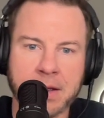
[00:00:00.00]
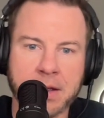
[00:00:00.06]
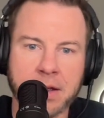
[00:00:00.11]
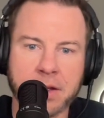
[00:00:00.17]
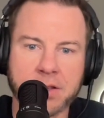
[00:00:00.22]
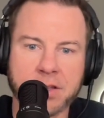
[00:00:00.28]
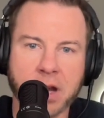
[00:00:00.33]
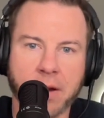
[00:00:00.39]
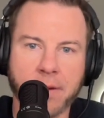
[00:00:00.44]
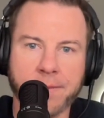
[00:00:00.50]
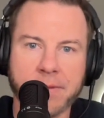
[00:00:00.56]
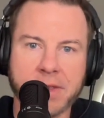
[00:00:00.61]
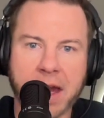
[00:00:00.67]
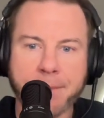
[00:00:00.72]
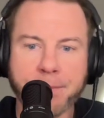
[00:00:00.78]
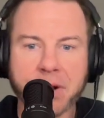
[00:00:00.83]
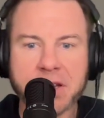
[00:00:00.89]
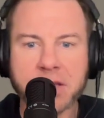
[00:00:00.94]
So
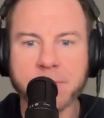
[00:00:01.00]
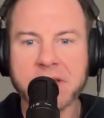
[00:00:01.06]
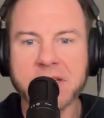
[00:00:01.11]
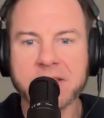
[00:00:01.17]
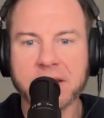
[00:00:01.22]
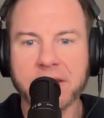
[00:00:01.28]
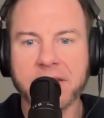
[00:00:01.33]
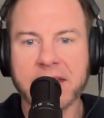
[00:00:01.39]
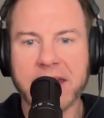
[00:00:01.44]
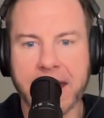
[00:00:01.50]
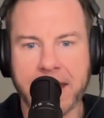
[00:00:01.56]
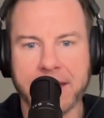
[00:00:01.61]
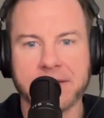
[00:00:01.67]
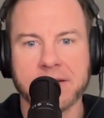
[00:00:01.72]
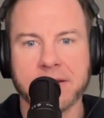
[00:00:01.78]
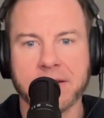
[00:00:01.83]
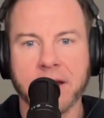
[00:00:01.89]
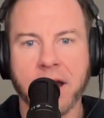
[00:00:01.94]
that brings me to the
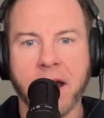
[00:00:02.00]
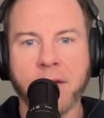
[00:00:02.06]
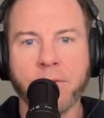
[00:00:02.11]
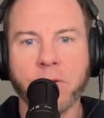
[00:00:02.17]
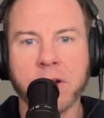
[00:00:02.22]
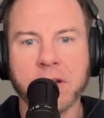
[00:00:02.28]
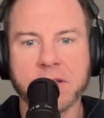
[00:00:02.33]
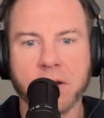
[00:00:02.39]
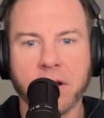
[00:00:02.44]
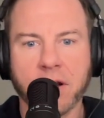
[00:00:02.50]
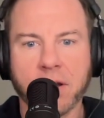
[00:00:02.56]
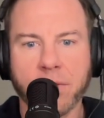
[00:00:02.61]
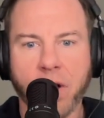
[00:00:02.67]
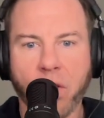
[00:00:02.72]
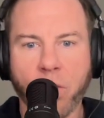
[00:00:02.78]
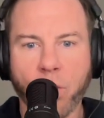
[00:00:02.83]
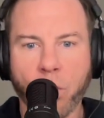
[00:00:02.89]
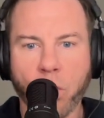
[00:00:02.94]
end. I want to talk
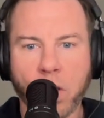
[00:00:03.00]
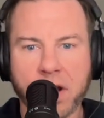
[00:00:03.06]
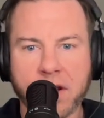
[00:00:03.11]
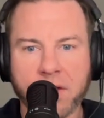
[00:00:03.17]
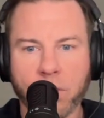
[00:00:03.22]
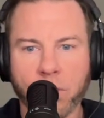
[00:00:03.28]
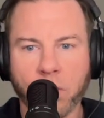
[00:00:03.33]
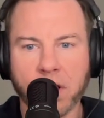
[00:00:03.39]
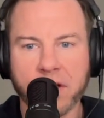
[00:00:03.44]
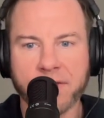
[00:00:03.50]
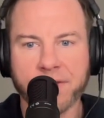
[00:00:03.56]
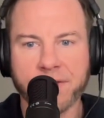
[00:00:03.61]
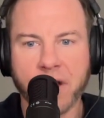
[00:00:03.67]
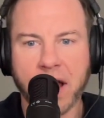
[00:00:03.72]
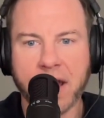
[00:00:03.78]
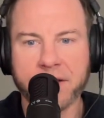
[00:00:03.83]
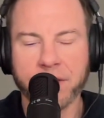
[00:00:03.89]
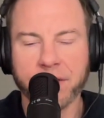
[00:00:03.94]
about one
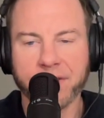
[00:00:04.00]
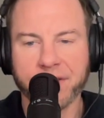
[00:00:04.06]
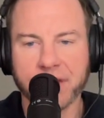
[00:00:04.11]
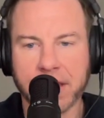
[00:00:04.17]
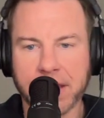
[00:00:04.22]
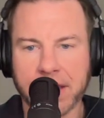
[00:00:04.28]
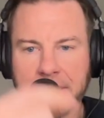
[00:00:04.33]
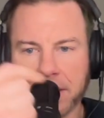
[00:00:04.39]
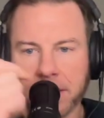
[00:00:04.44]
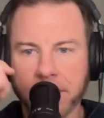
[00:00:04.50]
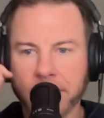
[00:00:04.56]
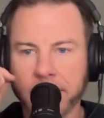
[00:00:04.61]
final thing,